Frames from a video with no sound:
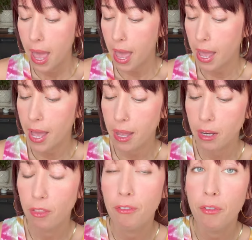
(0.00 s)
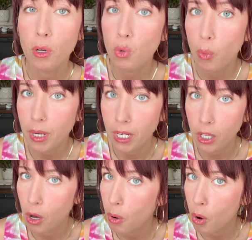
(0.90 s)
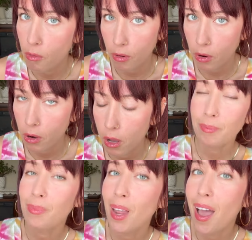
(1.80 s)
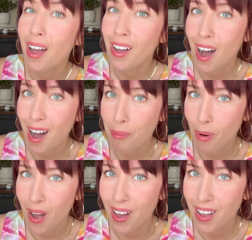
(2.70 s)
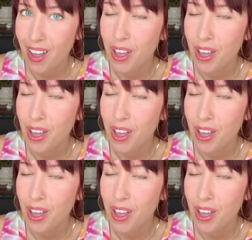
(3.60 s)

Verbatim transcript: And the first one we need to go over, Khamrah.